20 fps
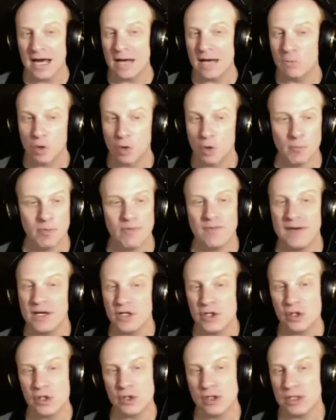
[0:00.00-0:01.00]
and more
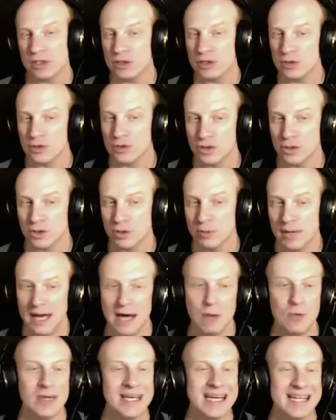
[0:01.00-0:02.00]
professional than YouTube,
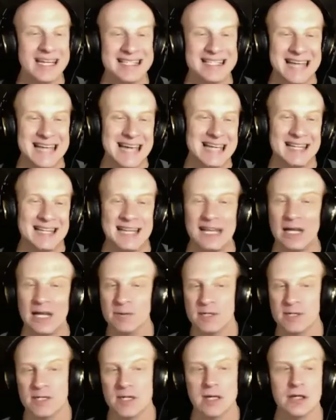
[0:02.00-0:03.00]
and we get data that
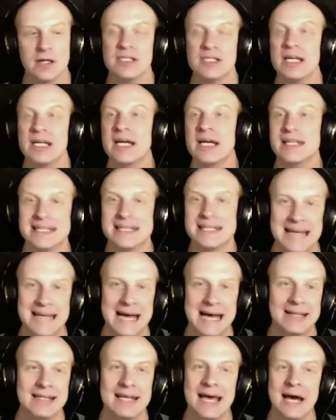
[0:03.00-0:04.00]
helps us understand
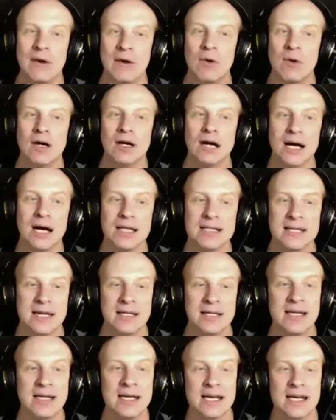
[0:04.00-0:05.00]
exactly how our
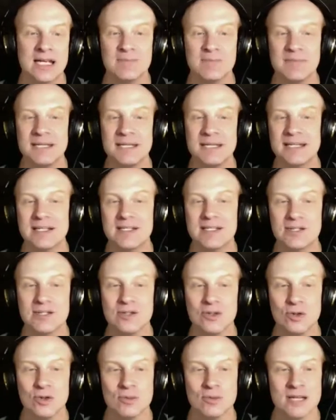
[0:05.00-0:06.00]
content is being
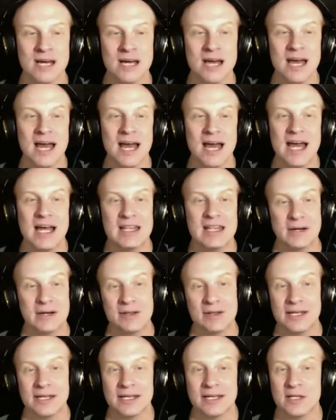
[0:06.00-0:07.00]
consumed. The other
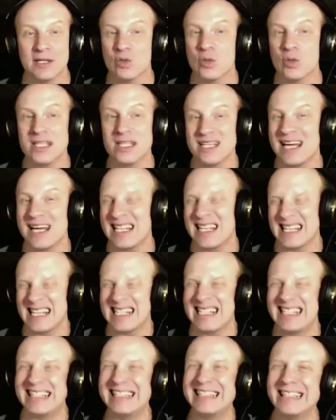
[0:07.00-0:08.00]
thing is Wistia has a
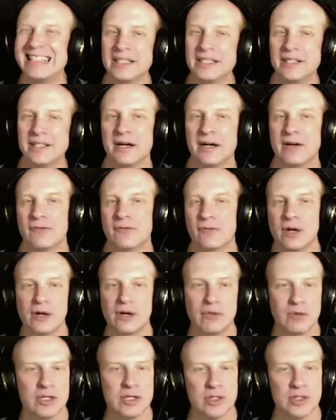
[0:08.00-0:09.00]
ton of free
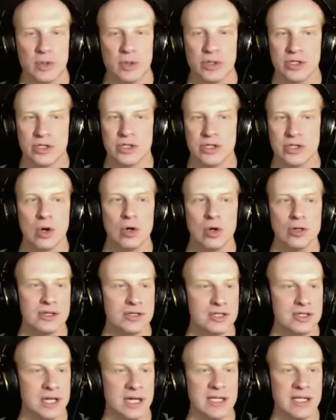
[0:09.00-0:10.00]
resources on their
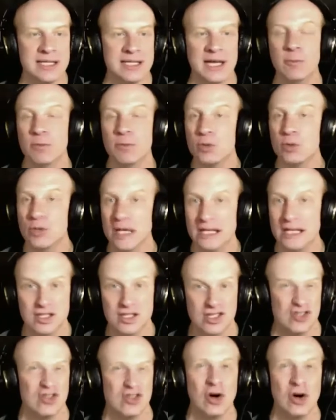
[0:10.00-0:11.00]
site to help you get
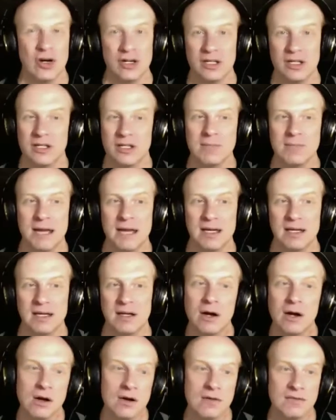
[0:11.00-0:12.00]
started in making
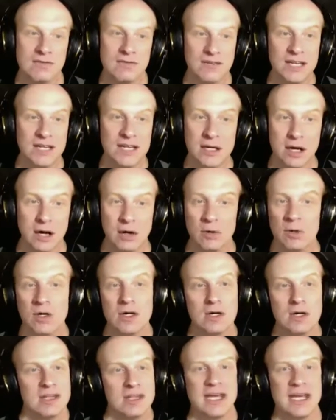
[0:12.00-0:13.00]
video.
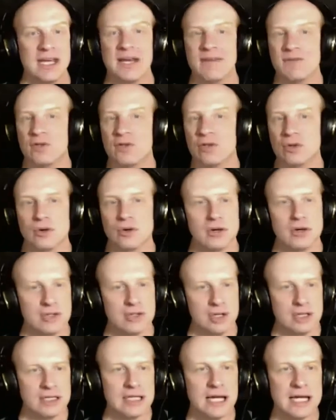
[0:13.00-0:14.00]
They have tutorials
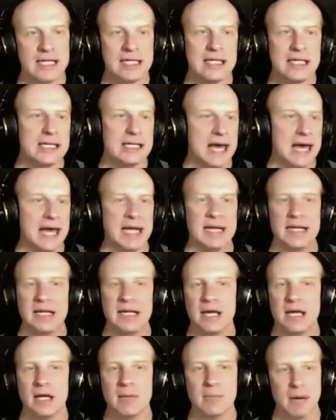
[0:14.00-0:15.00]
on lighting,
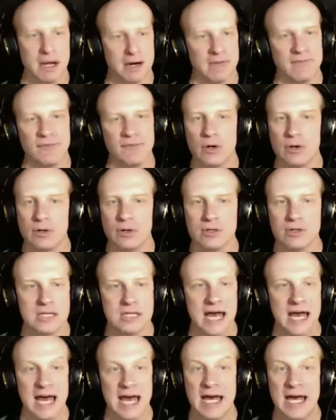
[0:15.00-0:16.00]
editing, microphones,
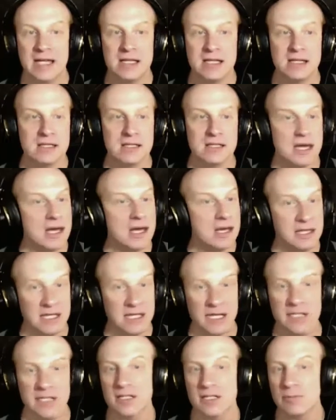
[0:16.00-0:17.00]
and a
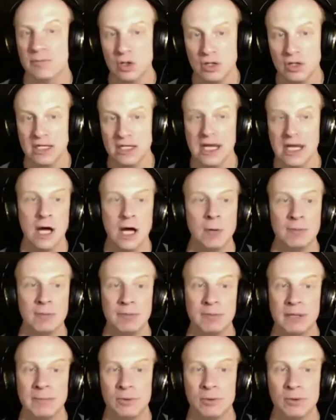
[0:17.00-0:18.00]
nice community helping
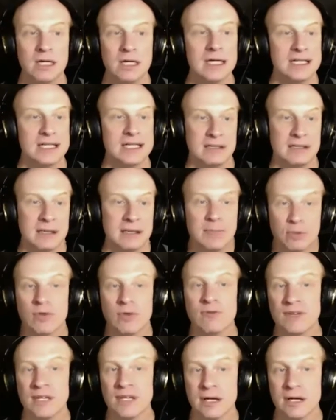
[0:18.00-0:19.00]
people improve
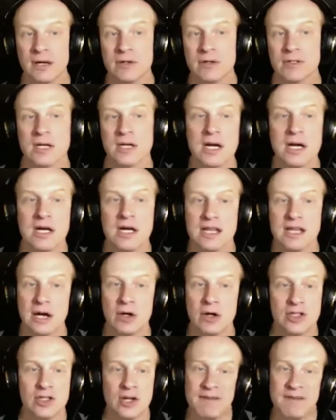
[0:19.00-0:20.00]
videos. They
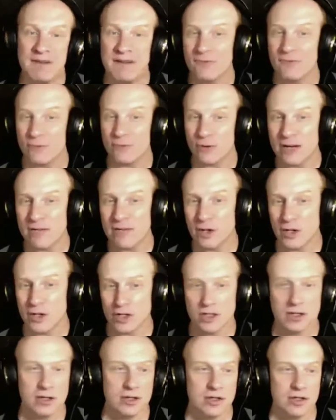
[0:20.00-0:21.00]
also have a free version
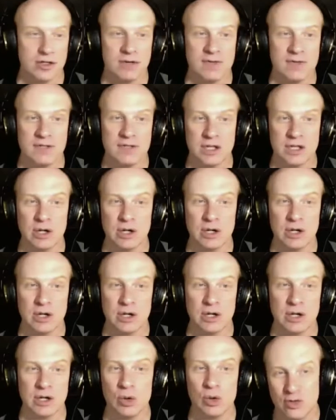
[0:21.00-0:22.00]
of their service that
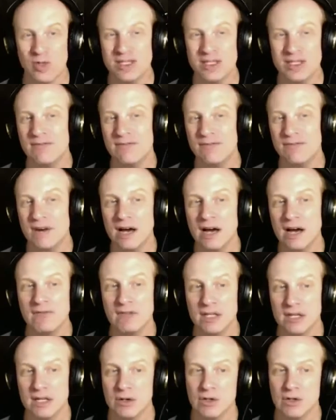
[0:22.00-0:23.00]
holds up to
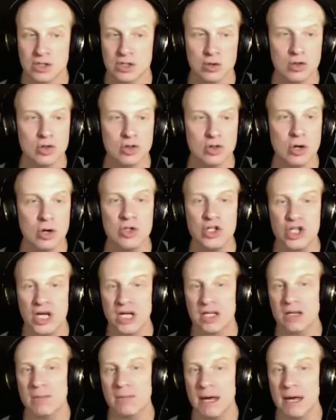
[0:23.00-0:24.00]
twenty-five videos. So go
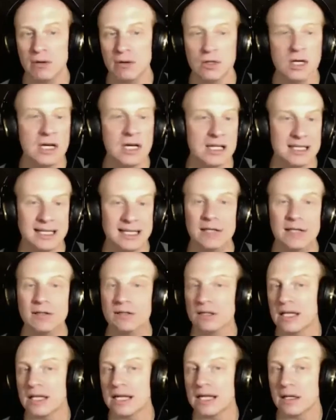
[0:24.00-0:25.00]
check them out.
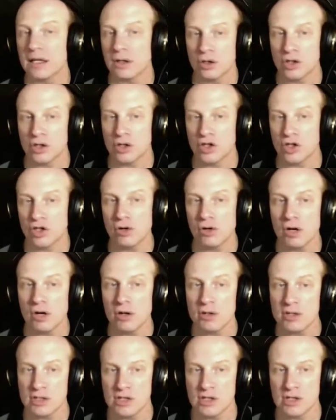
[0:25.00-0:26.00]
Click on the link in our show
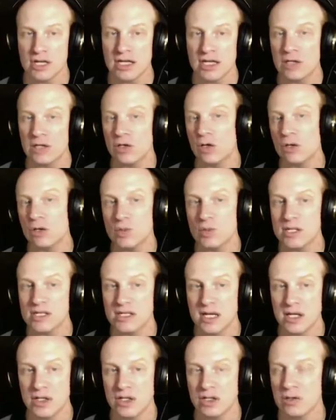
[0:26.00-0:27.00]
notes so that they know that we
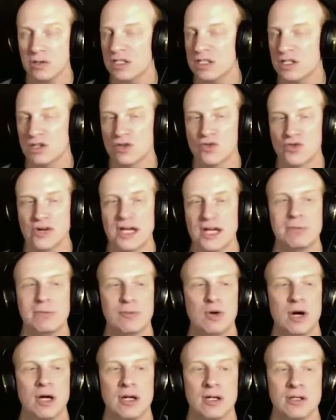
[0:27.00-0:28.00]
sent you. It's a great
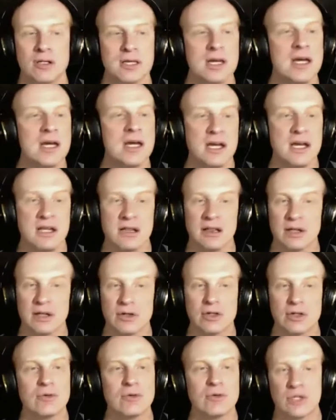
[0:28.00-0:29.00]
product.
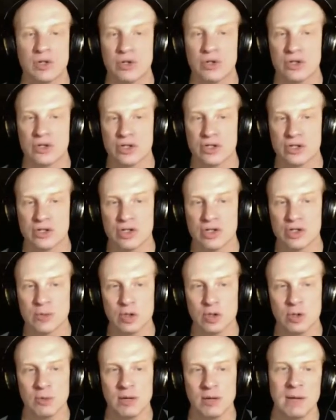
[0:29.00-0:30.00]
Learning resources are super
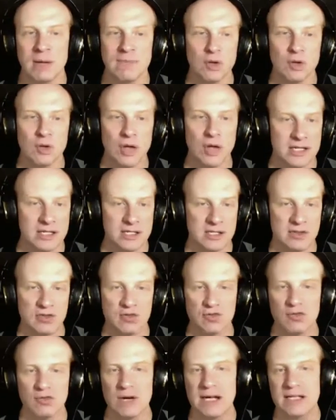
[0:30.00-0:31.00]
duper helpful, and it's a
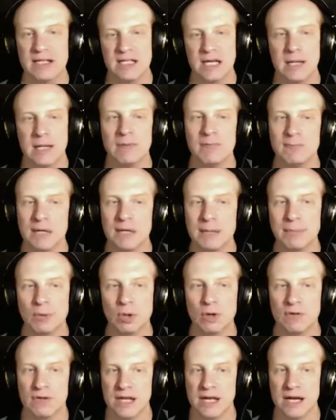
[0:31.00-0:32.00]
great team of people
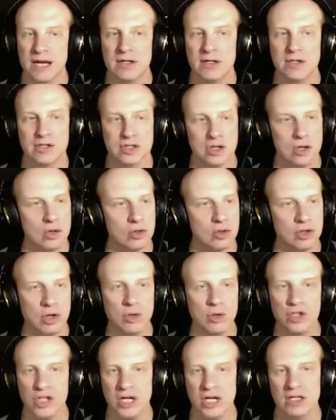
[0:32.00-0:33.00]
over there. So go
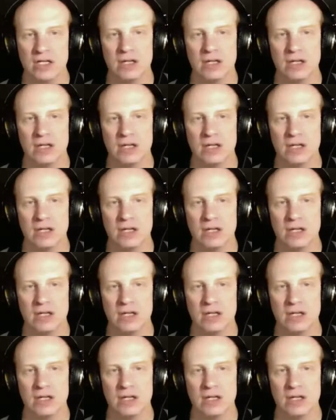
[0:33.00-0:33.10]
check